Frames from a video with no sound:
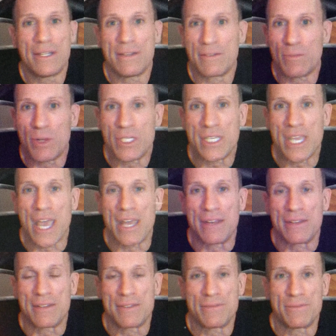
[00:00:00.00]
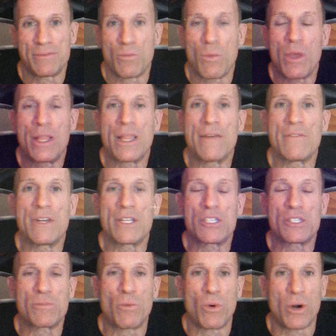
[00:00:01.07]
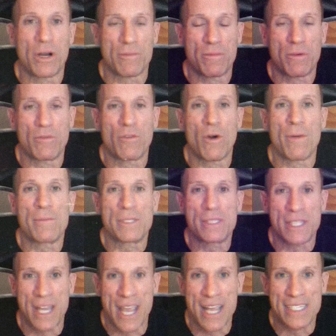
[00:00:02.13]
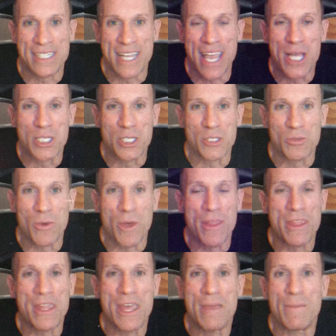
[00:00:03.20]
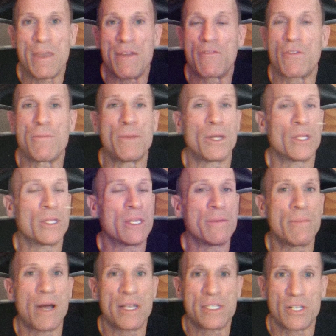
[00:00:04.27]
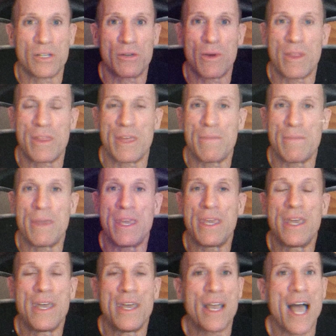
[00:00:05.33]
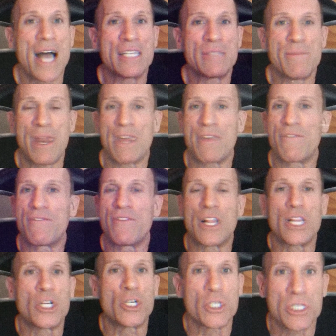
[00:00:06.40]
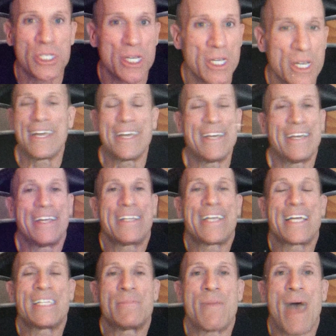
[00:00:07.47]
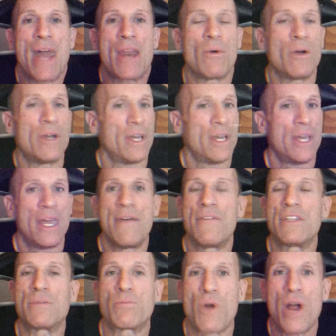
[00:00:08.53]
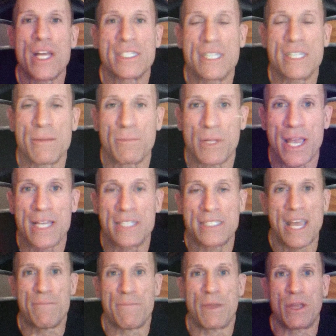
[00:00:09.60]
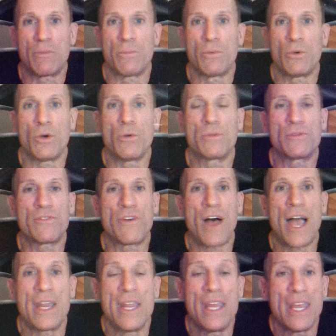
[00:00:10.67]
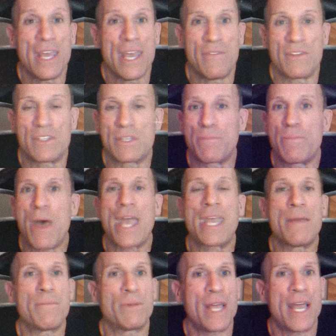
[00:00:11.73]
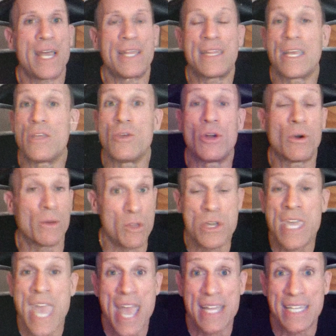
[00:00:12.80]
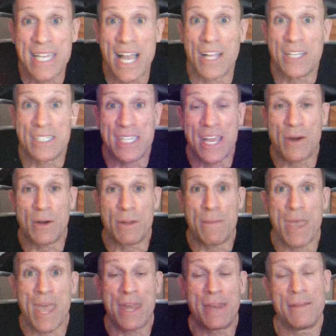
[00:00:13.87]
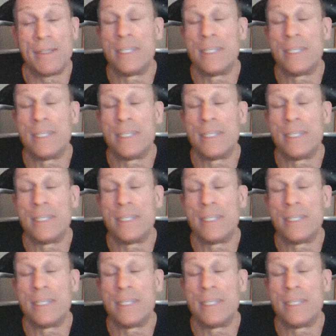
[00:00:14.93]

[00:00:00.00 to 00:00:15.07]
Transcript: once again, we live in a sport of performance enhancing agents, whether they be for building muscle, whether they be cosmetic fillers. It doesn't matter. If it's breast implants that have bigger boobs, fine. If it's a pec implant that you can't tell is there on a man,